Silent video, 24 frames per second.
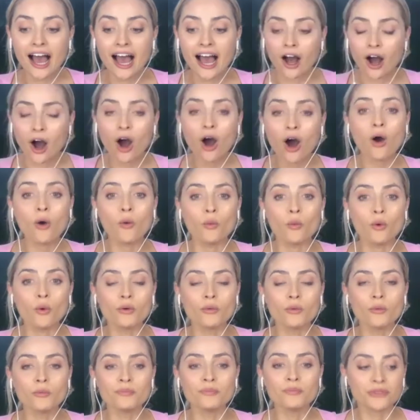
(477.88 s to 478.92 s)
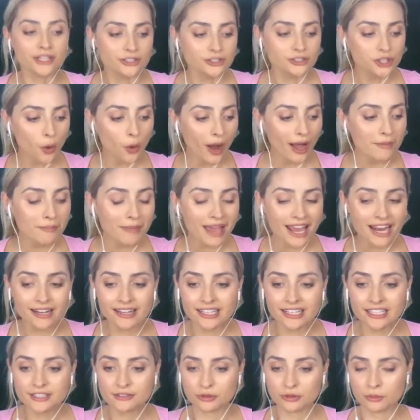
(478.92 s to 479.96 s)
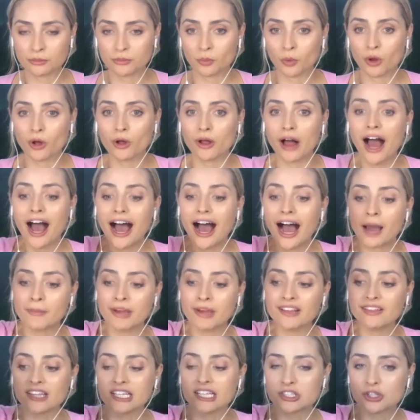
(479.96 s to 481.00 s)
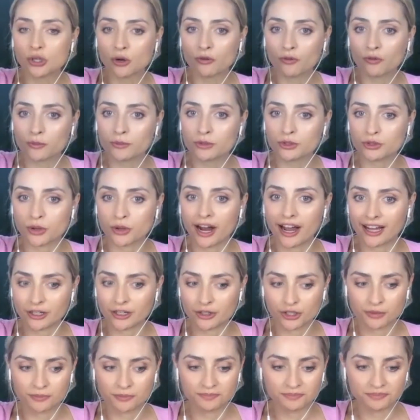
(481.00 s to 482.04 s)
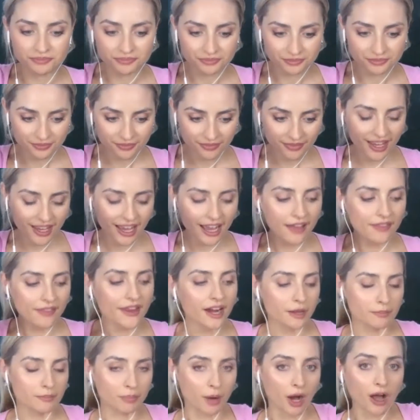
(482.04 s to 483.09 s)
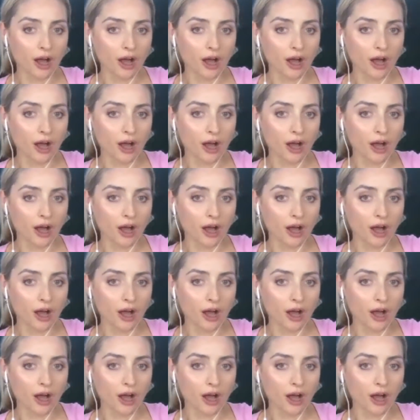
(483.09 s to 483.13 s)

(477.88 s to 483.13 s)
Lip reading: Oh, so I made these I made this dough from scratch, and then I bought